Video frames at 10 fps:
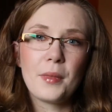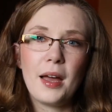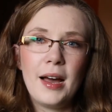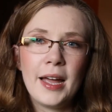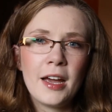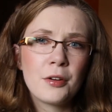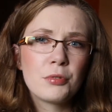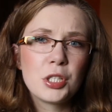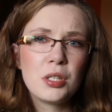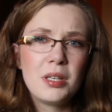I had
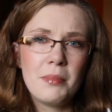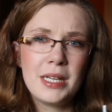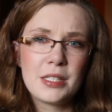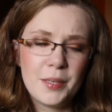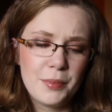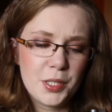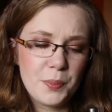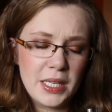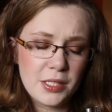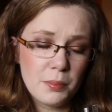originally messed up this
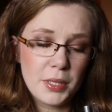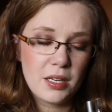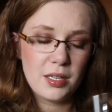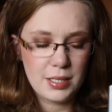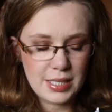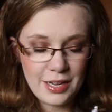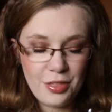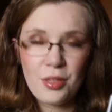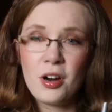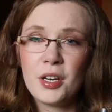pencil because I
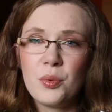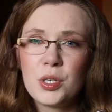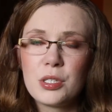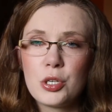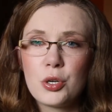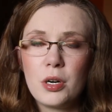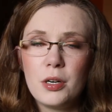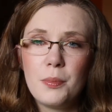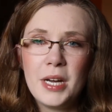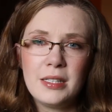thought it was
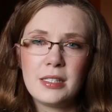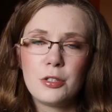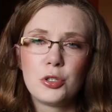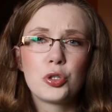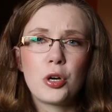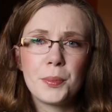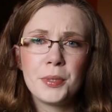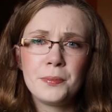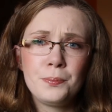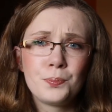a pencil to
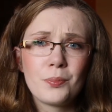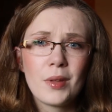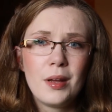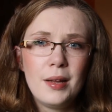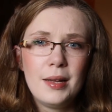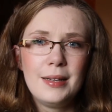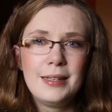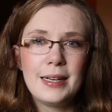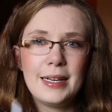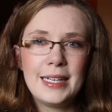sharpen,
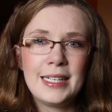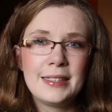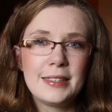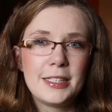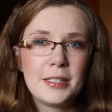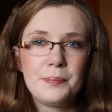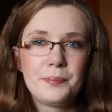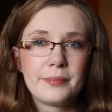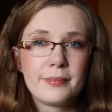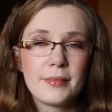and
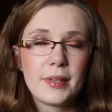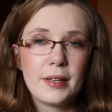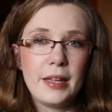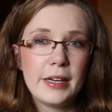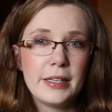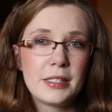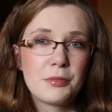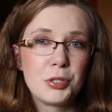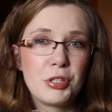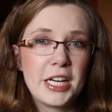yeah, it's a
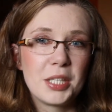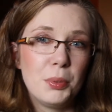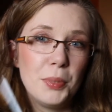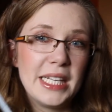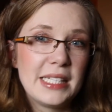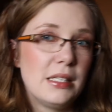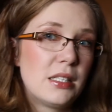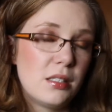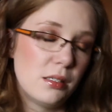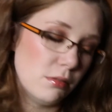retractable pencil,
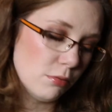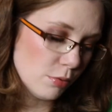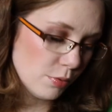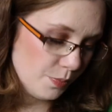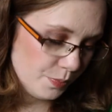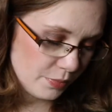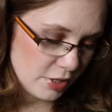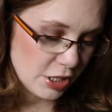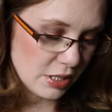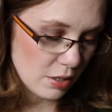so it
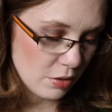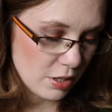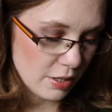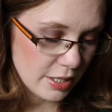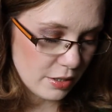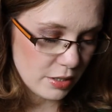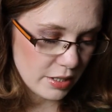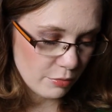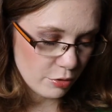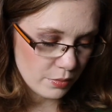doesn't look all that good
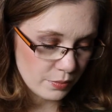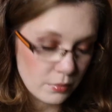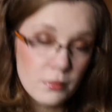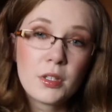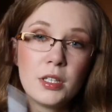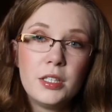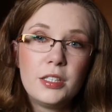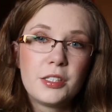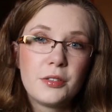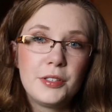anymore.
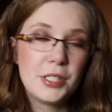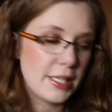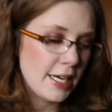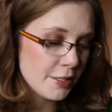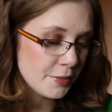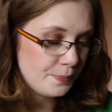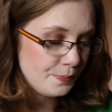So there's that.